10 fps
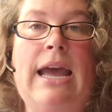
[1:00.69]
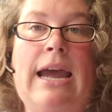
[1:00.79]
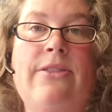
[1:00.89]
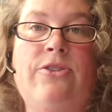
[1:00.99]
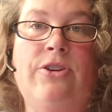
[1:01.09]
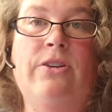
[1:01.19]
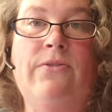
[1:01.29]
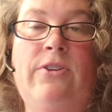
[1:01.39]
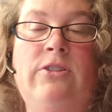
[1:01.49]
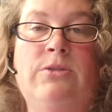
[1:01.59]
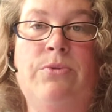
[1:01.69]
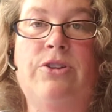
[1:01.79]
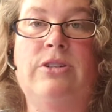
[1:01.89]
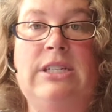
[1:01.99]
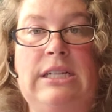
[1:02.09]
and then they're confused where
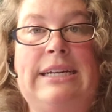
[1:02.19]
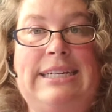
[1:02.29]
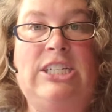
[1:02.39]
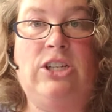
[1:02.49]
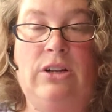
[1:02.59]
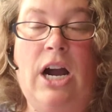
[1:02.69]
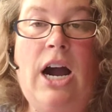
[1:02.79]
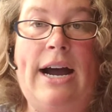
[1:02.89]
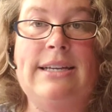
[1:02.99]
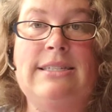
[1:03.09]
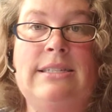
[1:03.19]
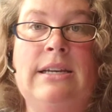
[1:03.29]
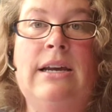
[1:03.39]
there's still additional costs.